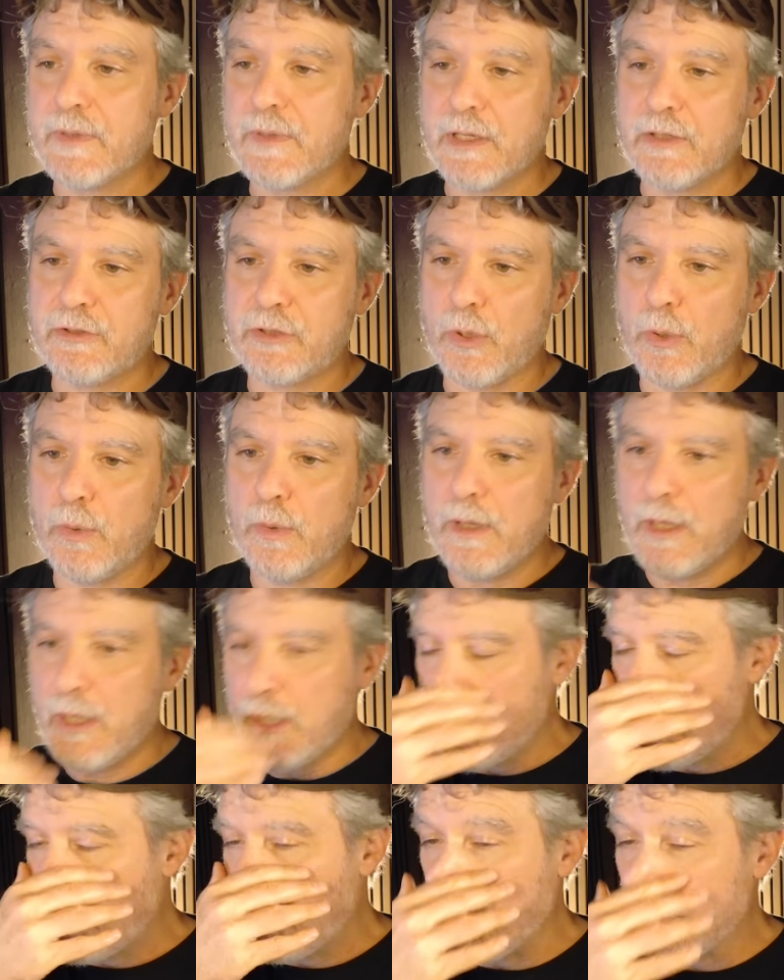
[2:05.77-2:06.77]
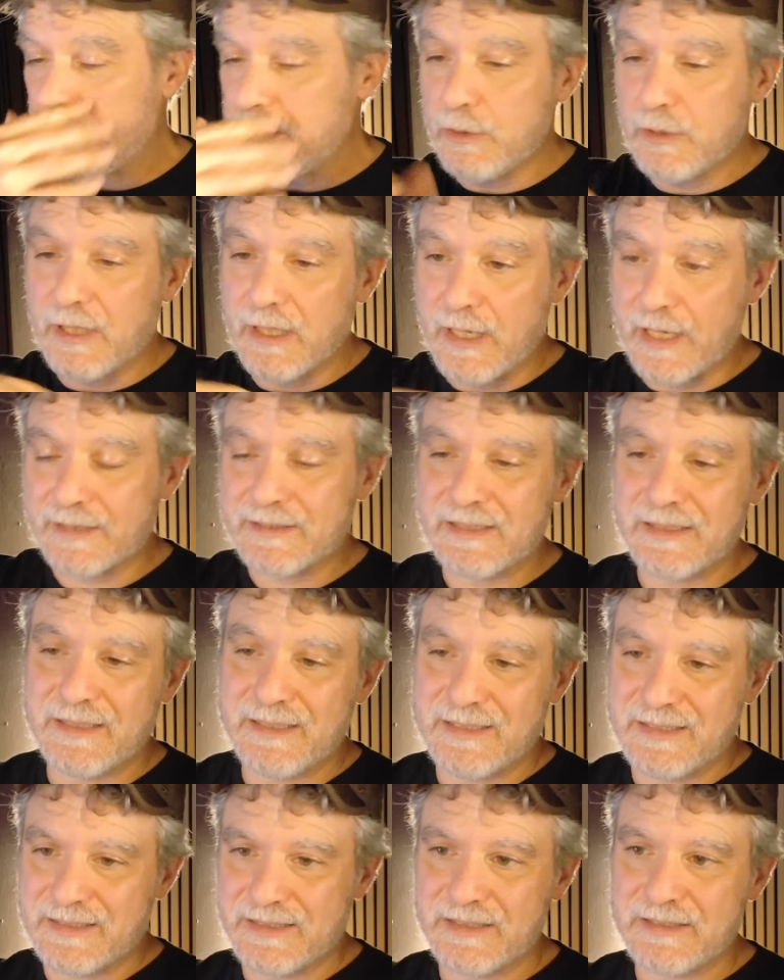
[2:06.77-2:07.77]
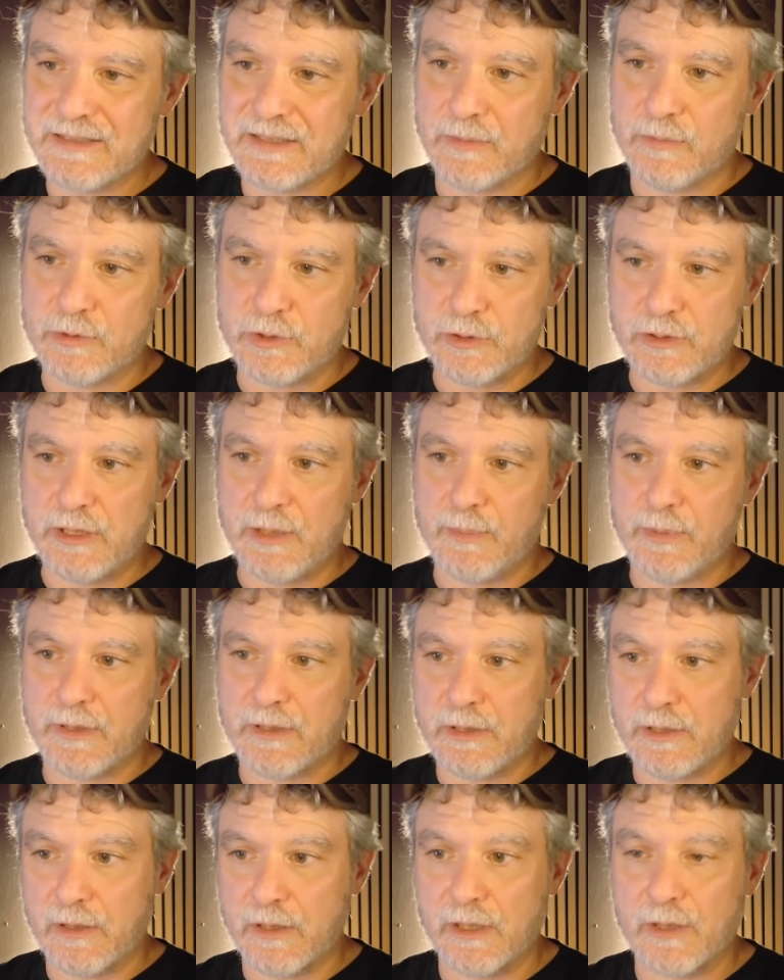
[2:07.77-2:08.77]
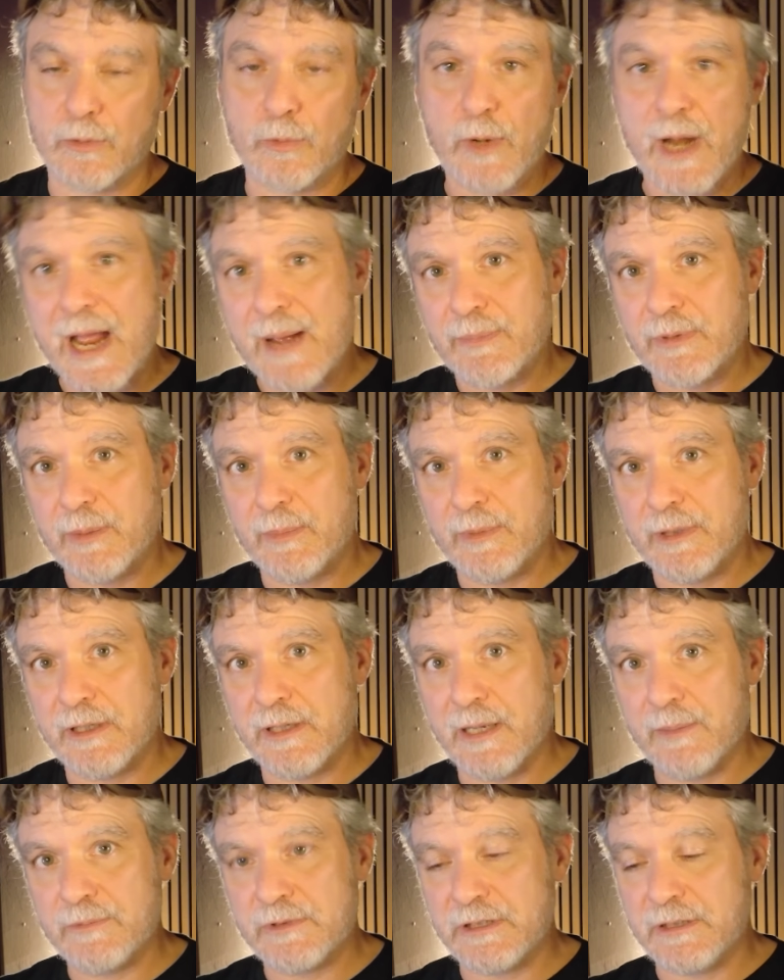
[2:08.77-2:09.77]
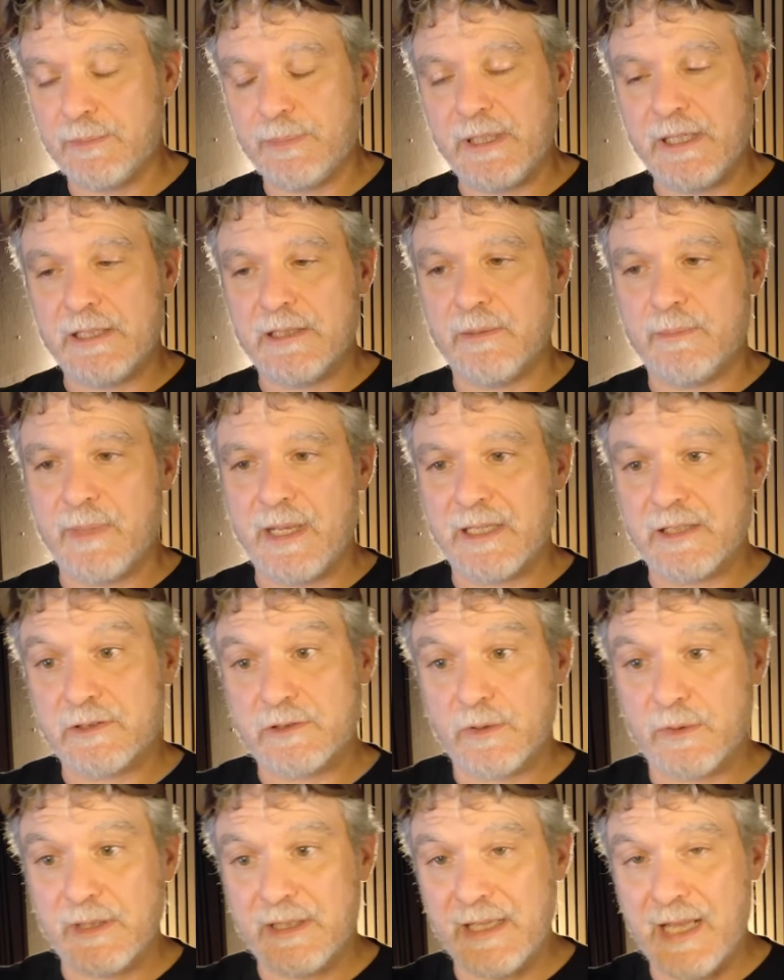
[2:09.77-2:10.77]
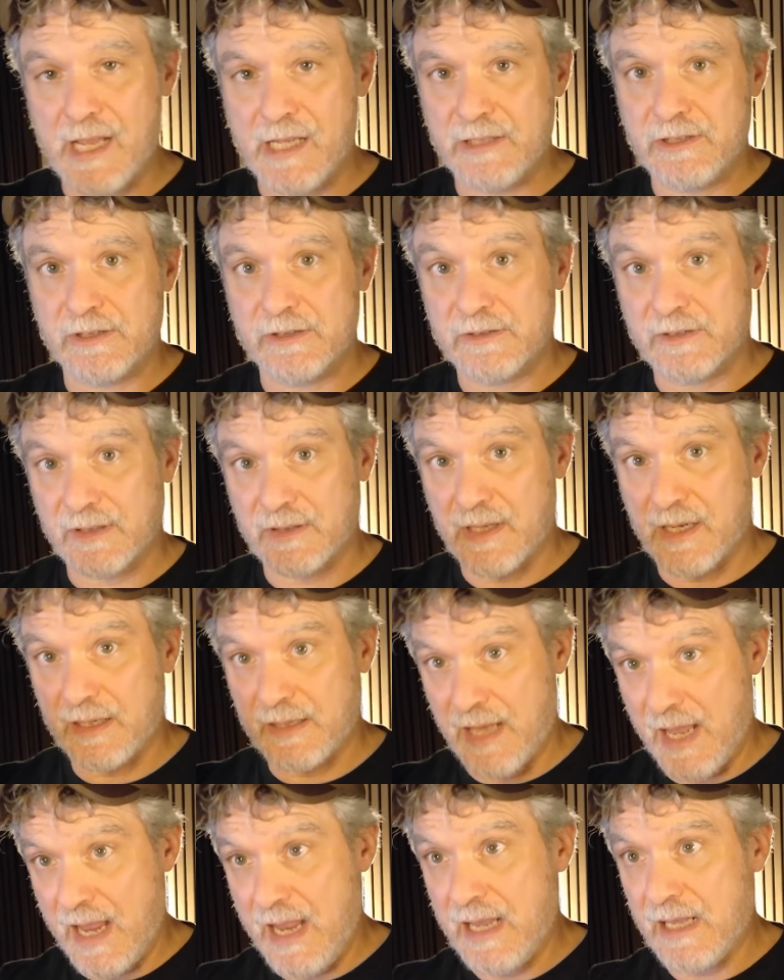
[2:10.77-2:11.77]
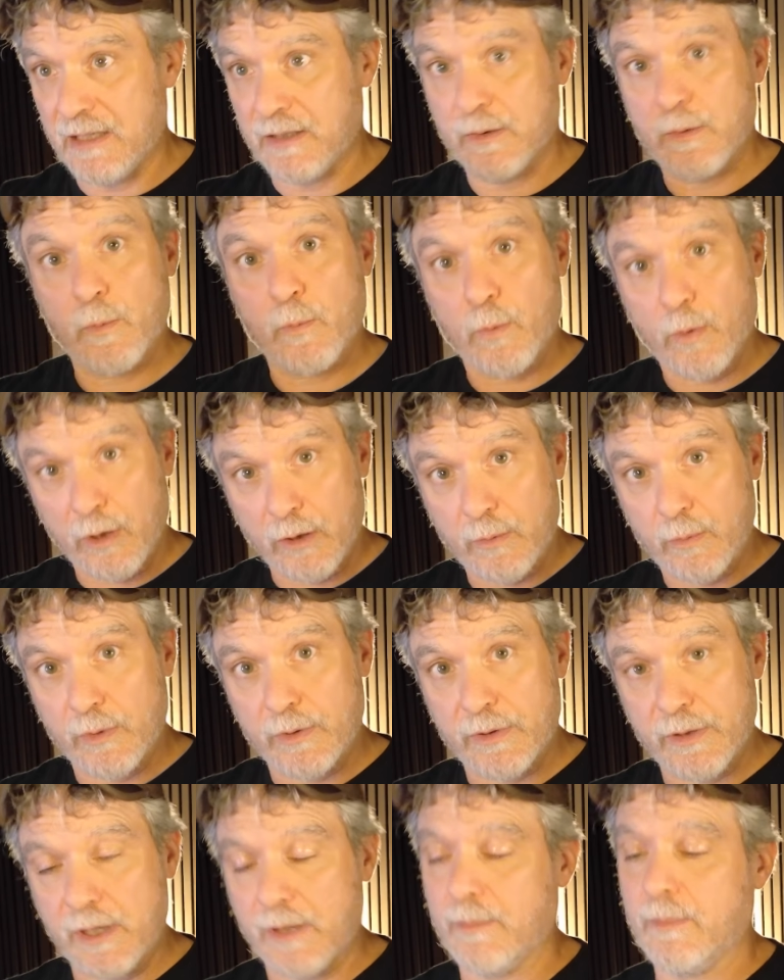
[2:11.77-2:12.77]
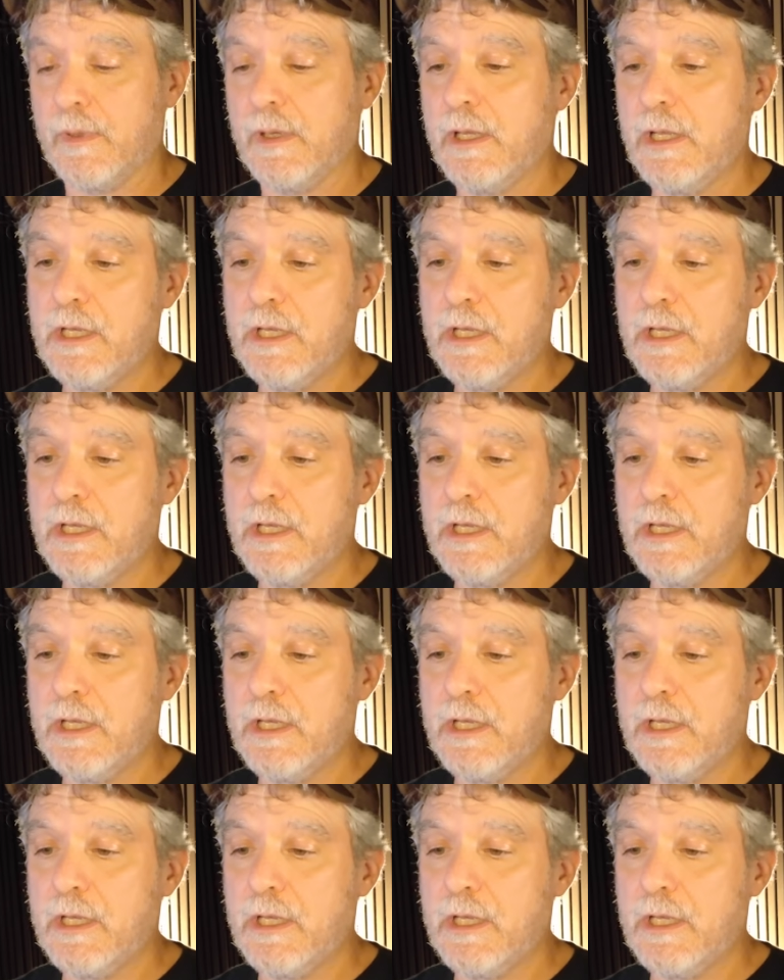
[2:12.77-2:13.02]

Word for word: So when you connect to these systems, you typically are going to wrap them in an M C P to make it so the agent can work with them.